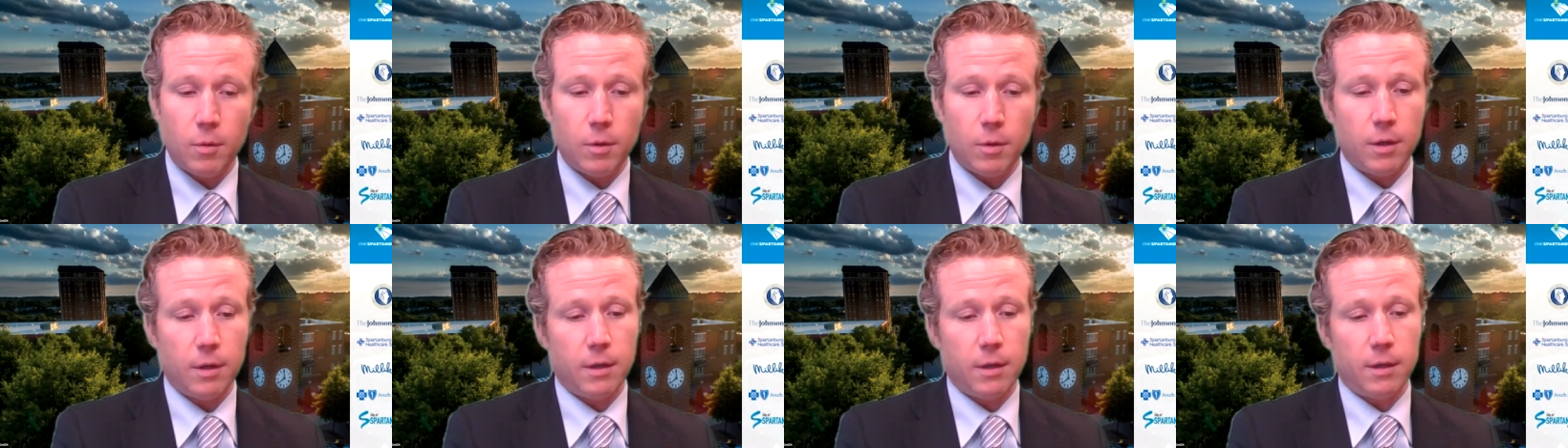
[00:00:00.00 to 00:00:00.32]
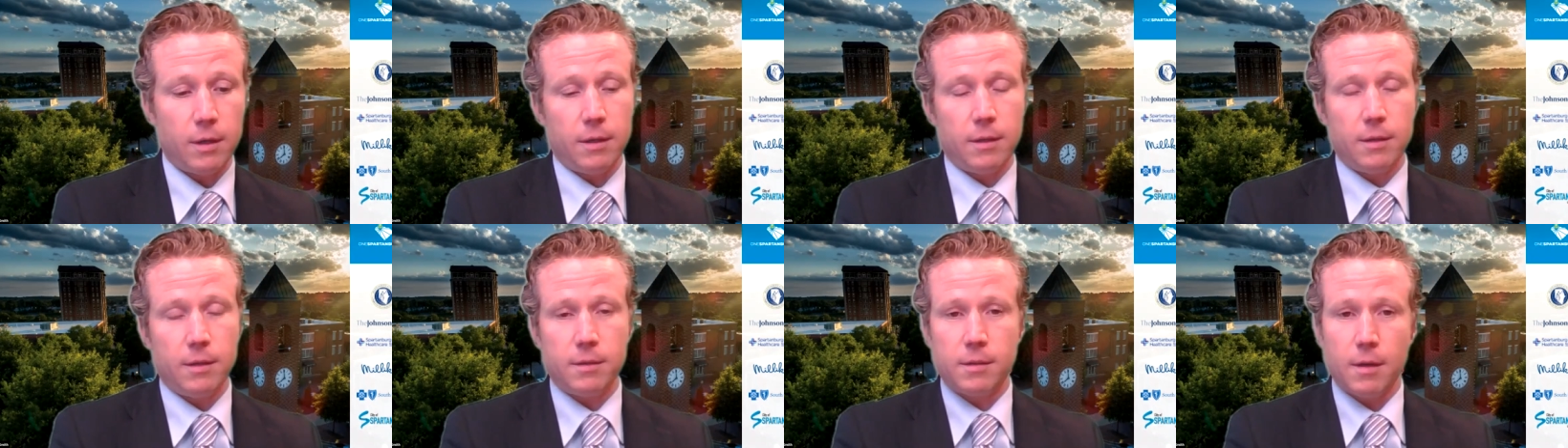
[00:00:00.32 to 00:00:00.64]

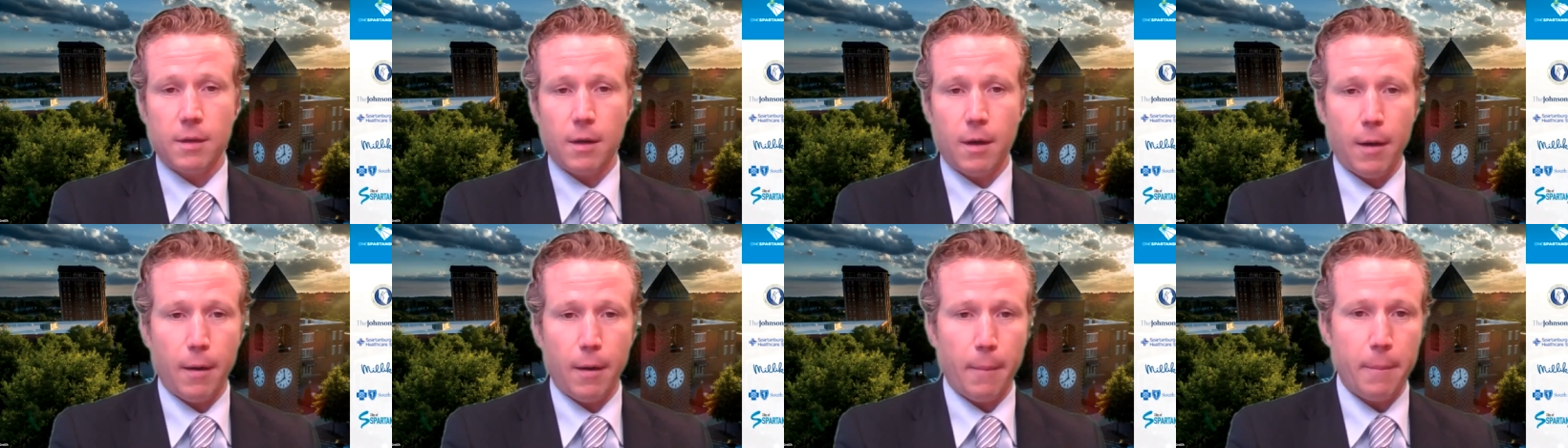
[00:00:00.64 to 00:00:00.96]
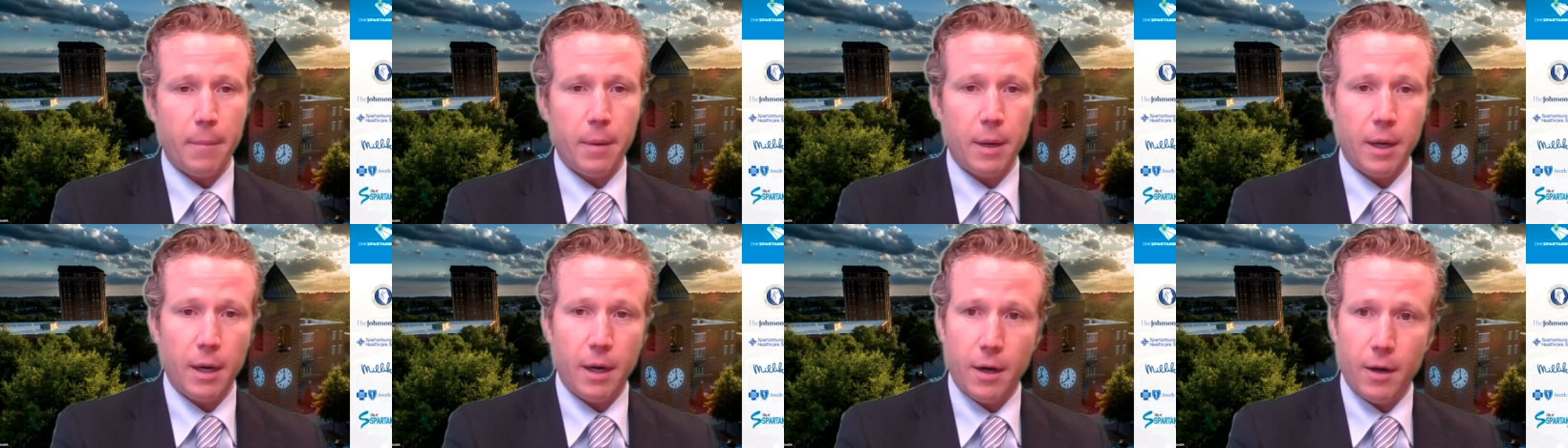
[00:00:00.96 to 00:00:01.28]
was a
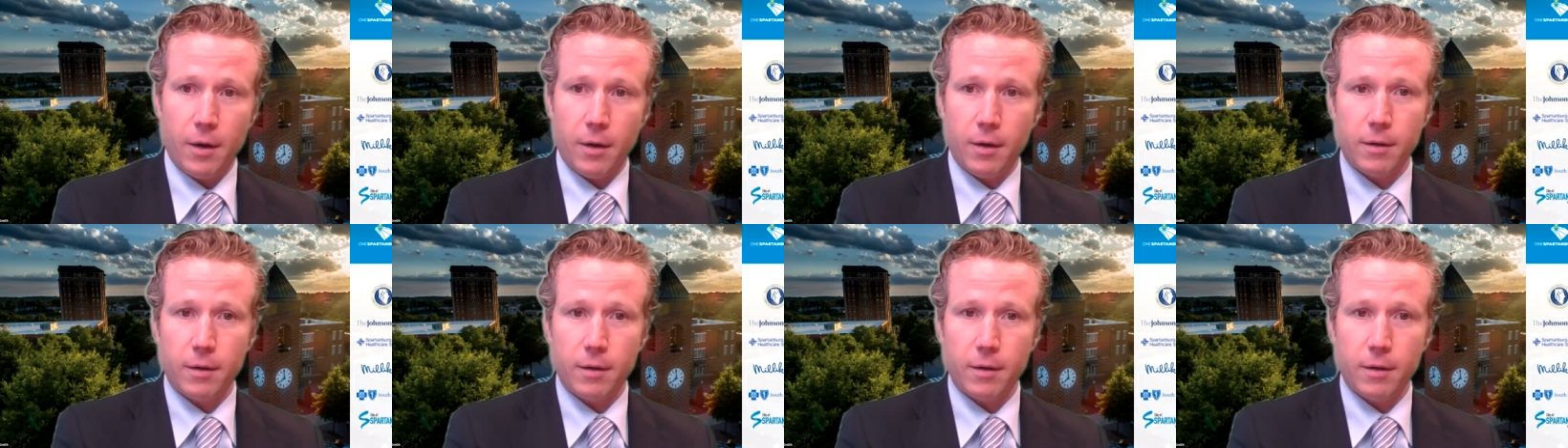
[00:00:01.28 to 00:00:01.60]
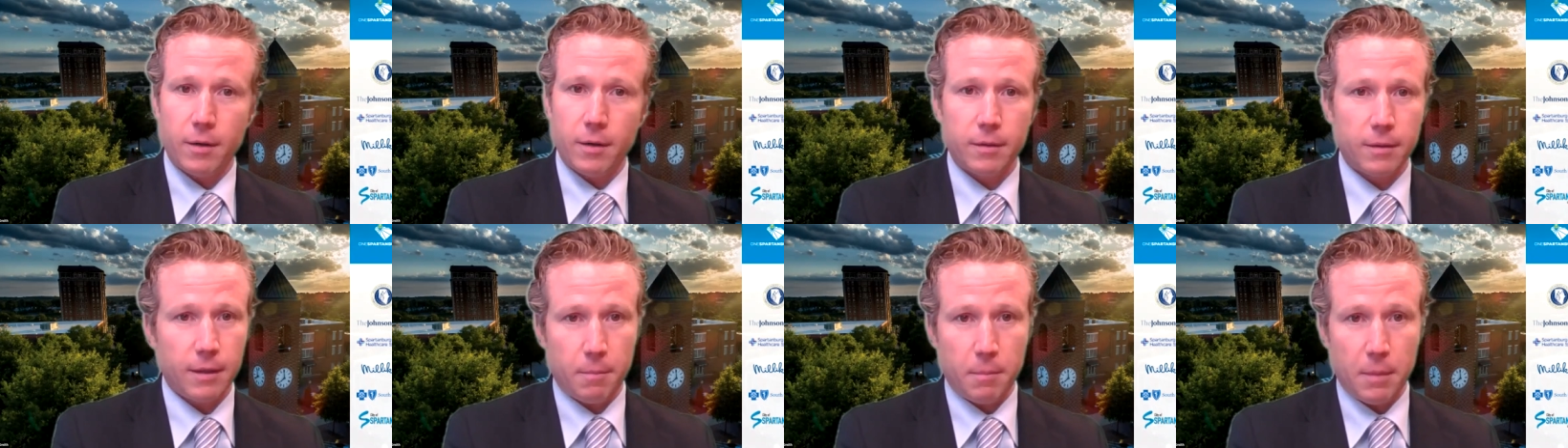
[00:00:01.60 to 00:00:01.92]
bear.
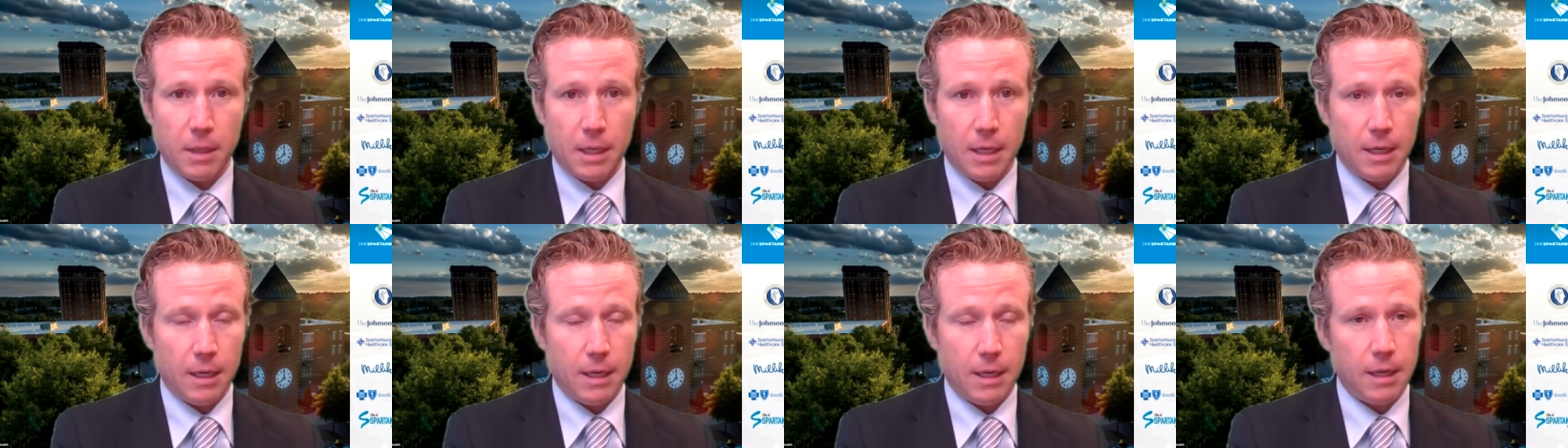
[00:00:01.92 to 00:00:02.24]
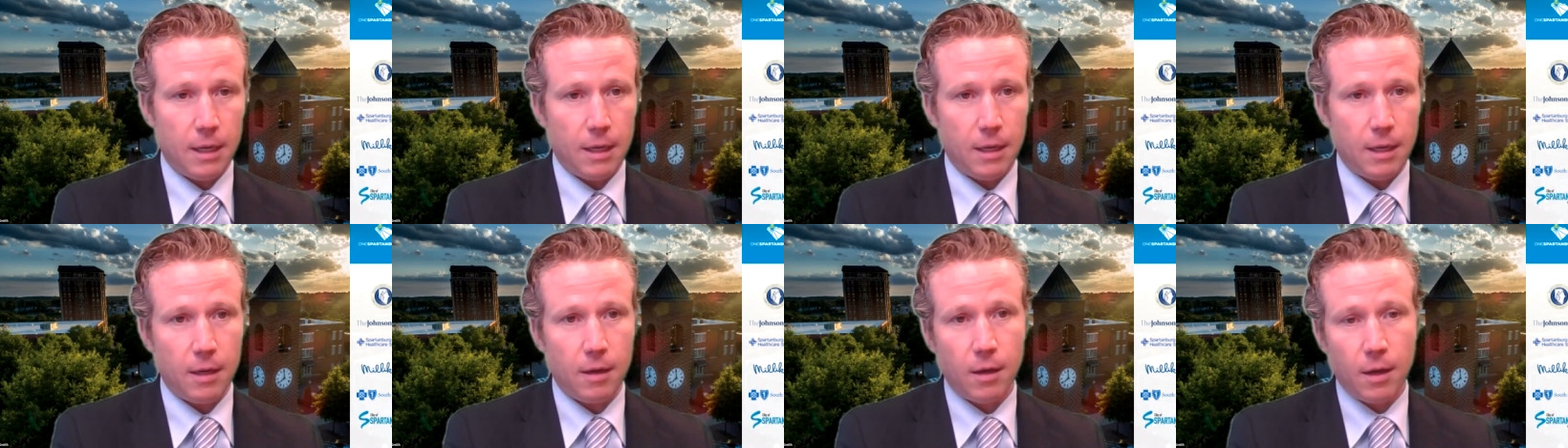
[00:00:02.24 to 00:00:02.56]
I mean,
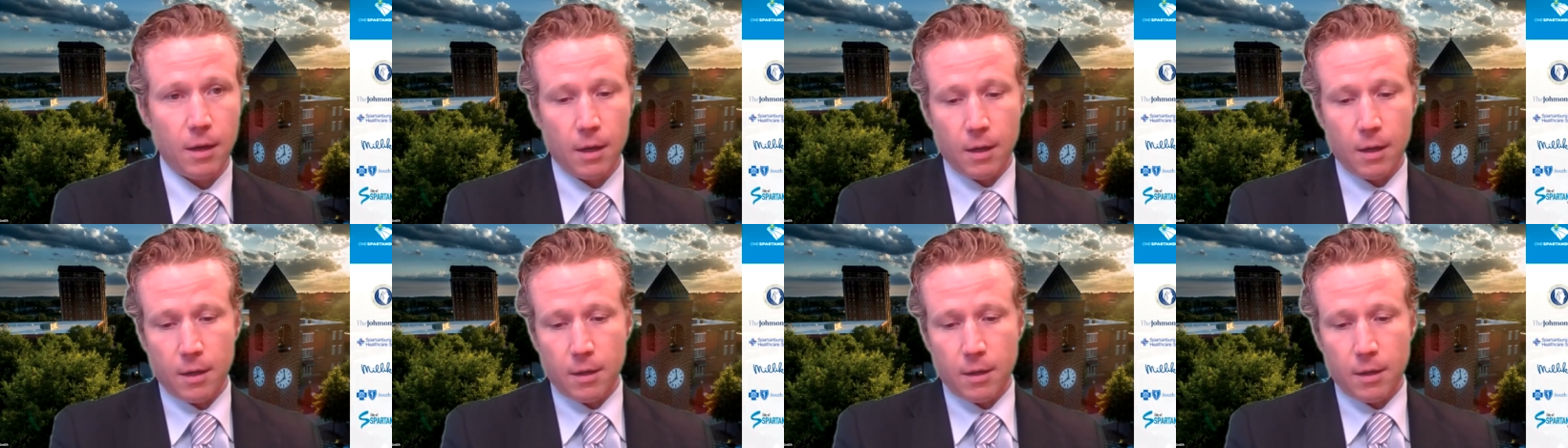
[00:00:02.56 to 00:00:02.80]
he